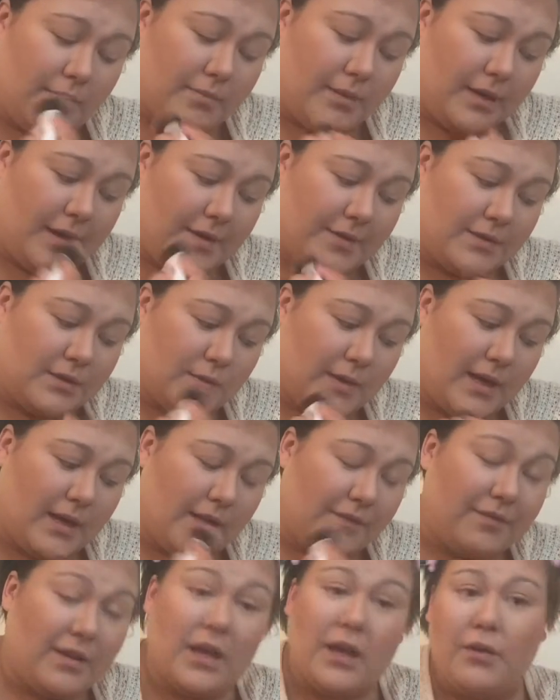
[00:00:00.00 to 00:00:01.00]
in below as well
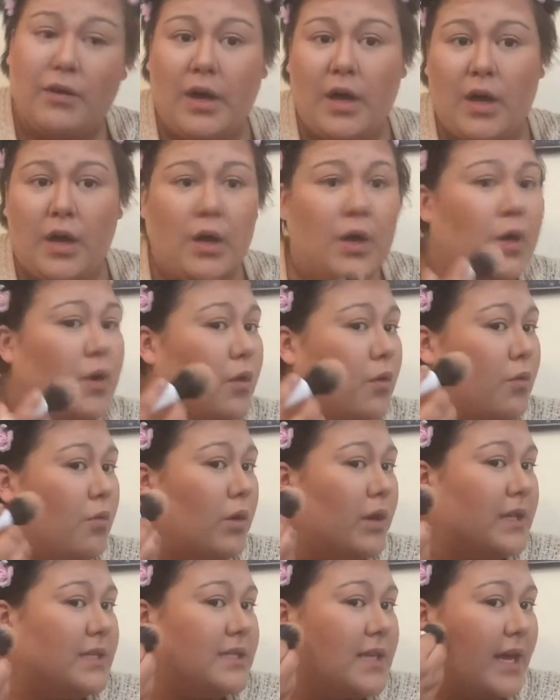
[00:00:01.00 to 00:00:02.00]
if you
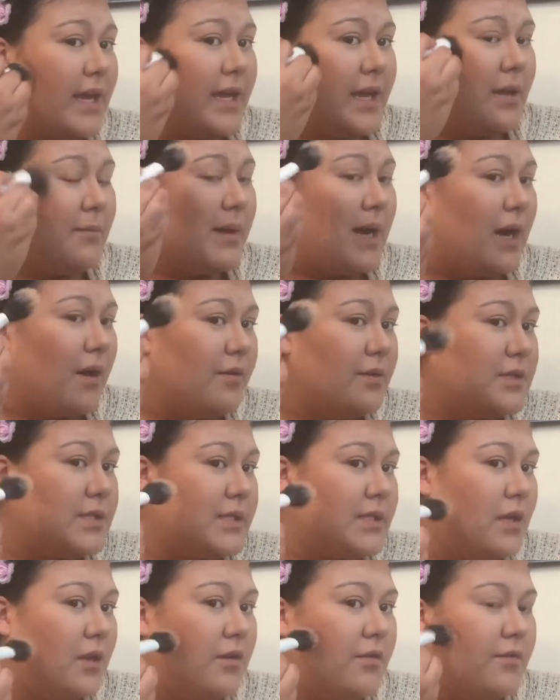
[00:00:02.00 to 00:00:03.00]
want to check him out.
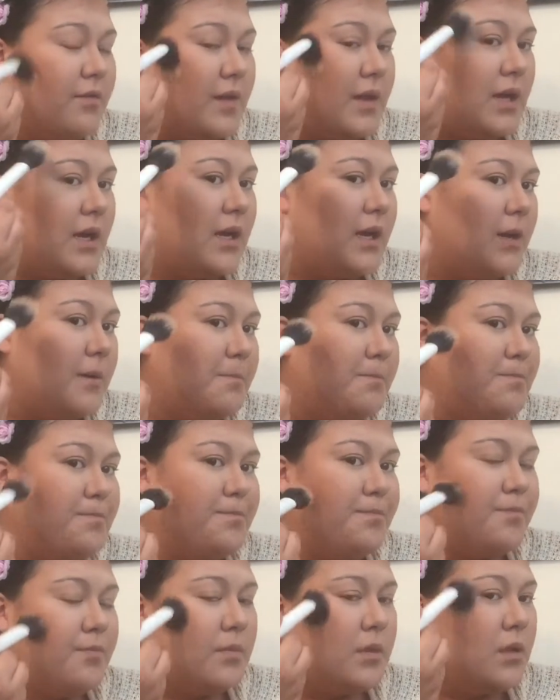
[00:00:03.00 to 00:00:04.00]
Does a lot of
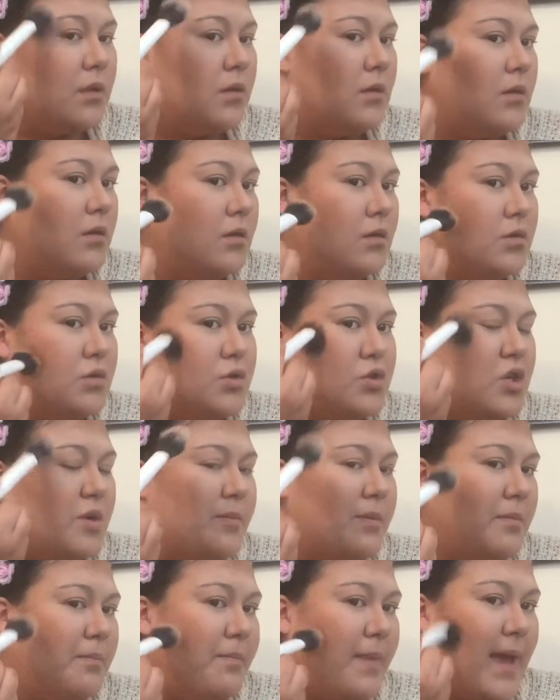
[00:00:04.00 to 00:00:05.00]

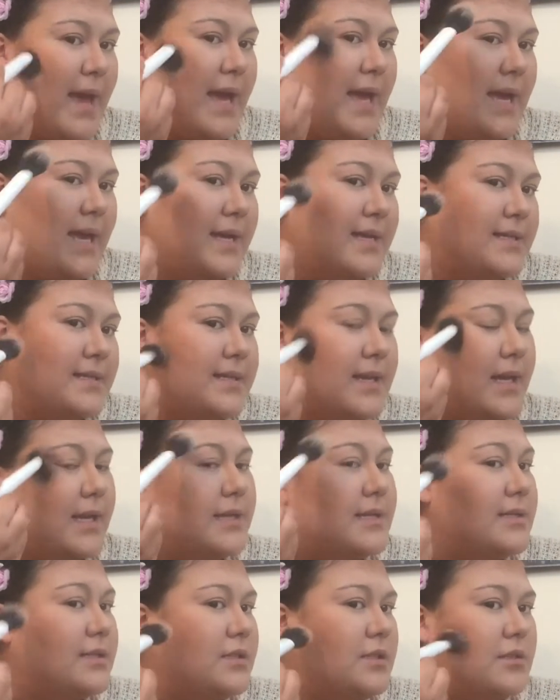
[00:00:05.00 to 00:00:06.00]
drum and bass
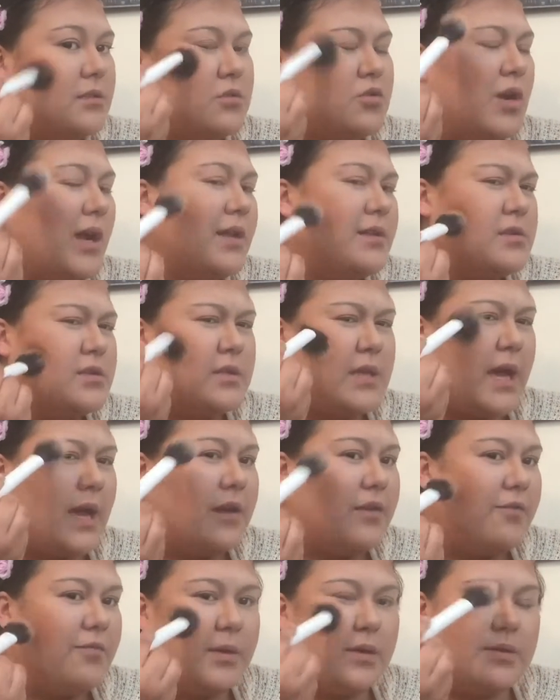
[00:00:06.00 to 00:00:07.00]
and trance
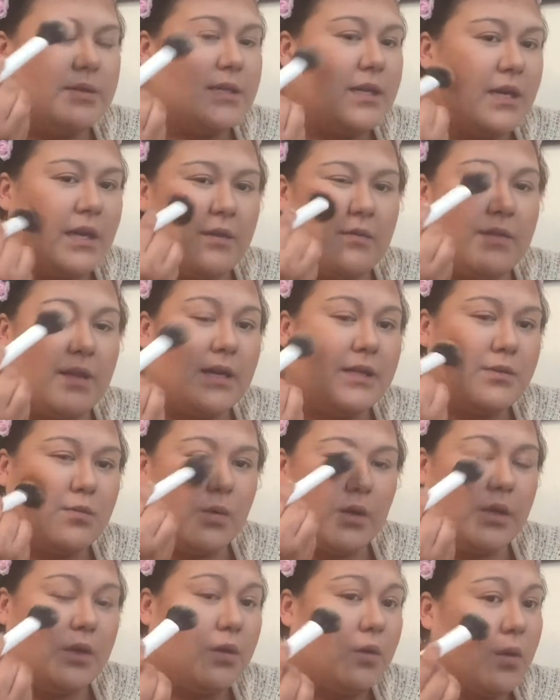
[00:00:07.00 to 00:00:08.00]
kind of music, if that's
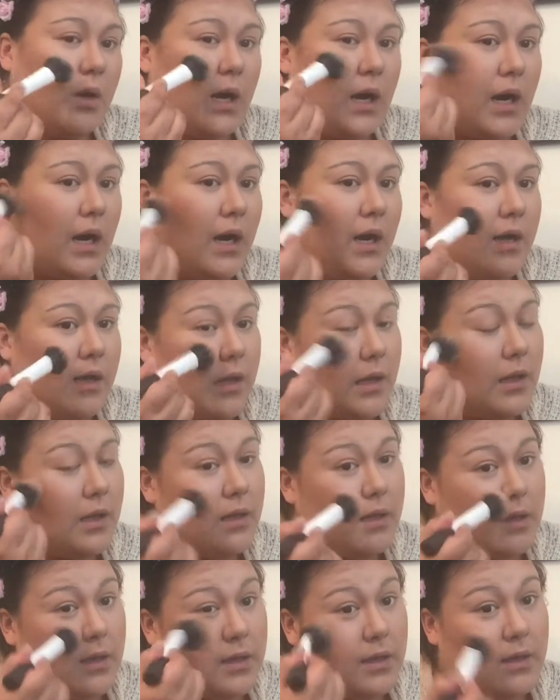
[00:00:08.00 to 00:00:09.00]
what you are
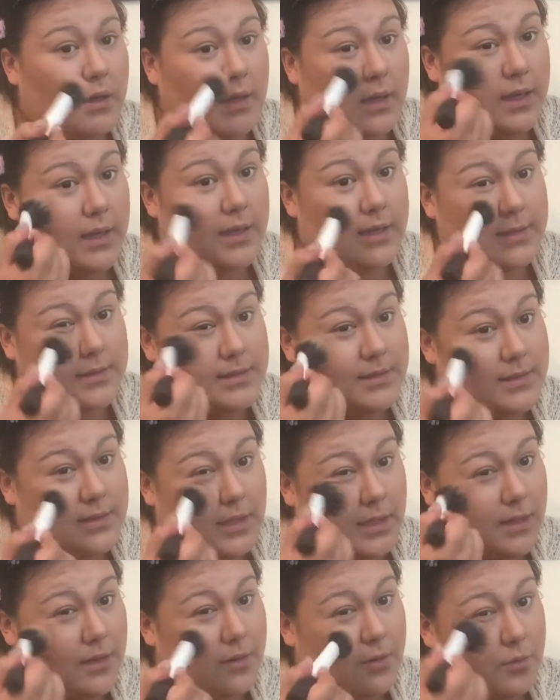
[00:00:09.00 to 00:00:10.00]

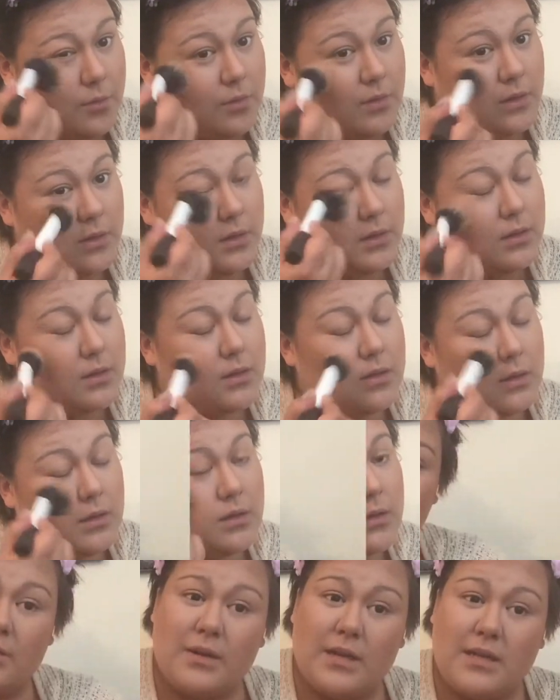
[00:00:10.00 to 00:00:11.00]
into.
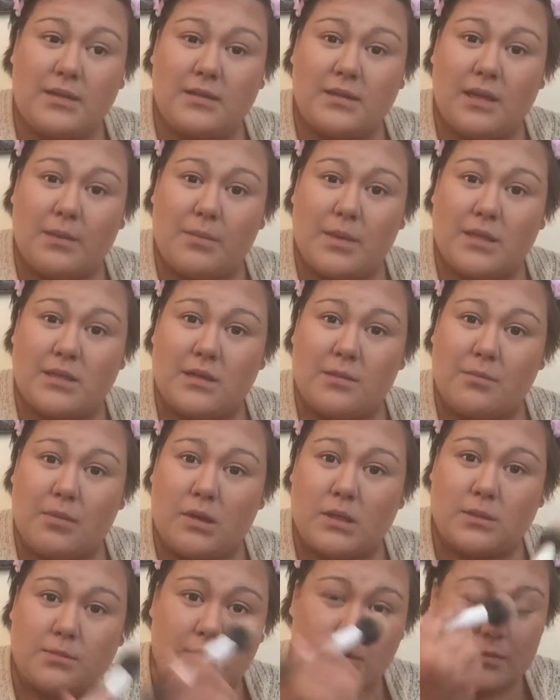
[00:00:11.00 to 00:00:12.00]
Has anyone else seen Mission
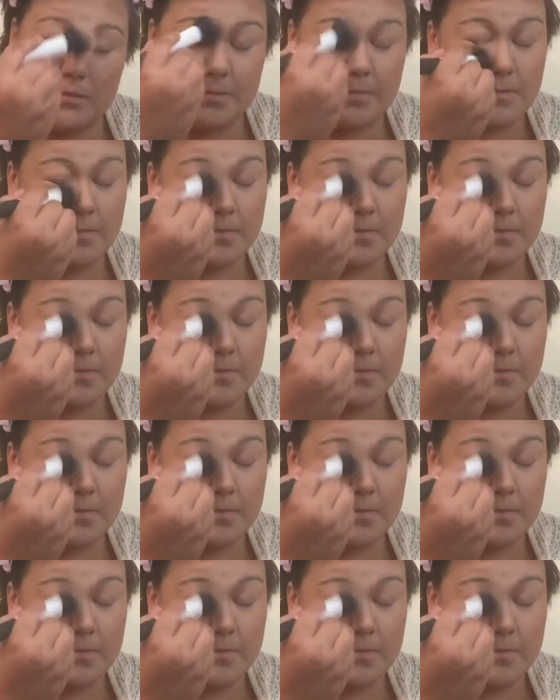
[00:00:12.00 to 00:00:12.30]
Impossible?